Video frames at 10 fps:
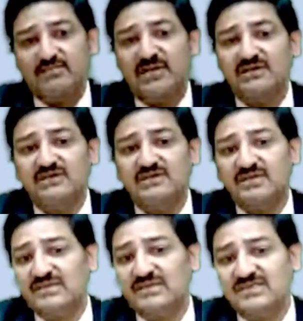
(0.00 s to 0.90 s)
But
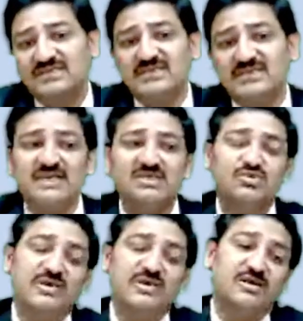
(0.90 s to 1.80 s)
this is the
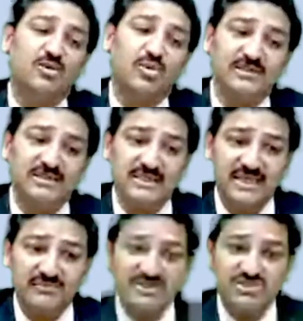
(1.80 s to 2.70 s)
case where quality
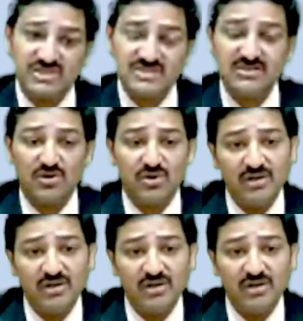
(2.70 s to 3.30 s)
can be judged